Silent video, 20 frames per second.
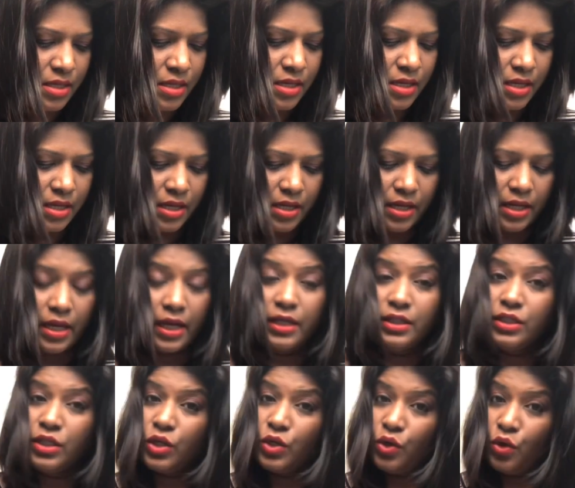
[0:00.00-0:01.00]
and the
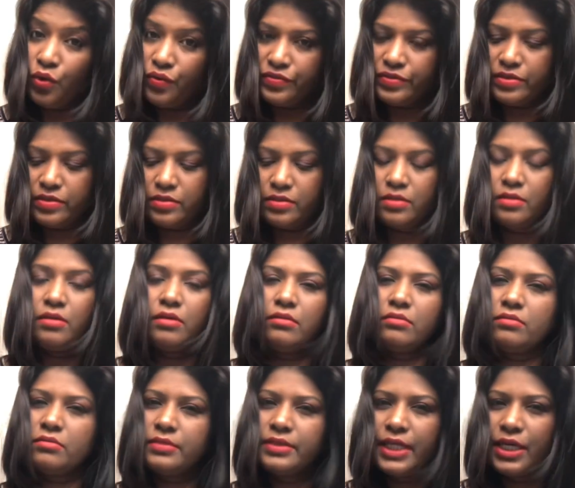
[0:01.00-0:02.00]
cloves, 10 to
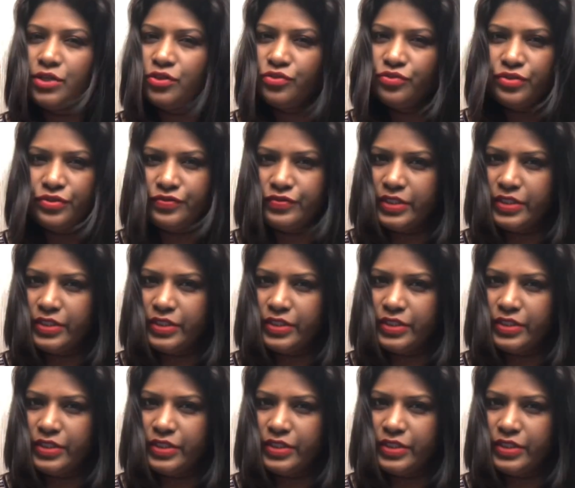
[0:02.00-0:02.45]
15.